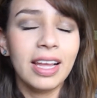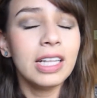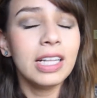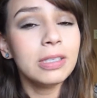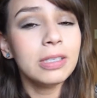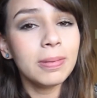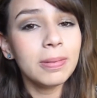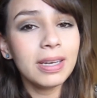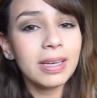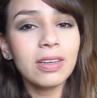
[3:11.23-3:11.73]

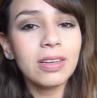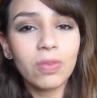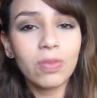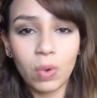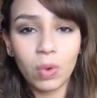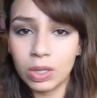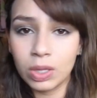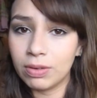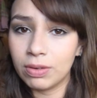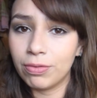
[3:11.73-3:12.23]
it's been
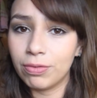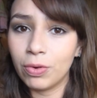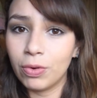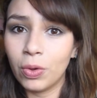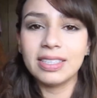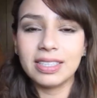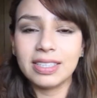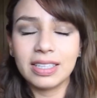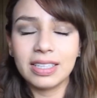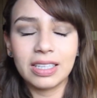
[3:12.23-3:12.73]

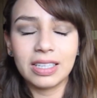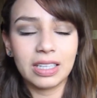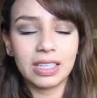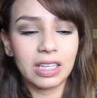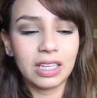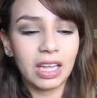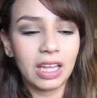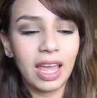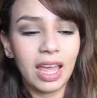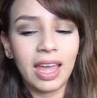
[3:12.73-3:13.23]
wonderful
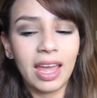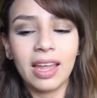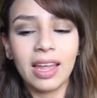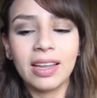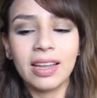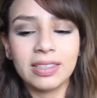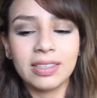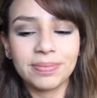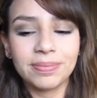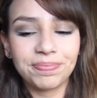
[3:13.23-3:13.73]

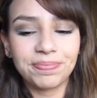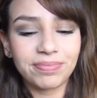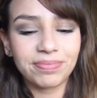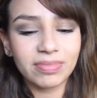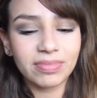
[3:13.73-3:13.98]
and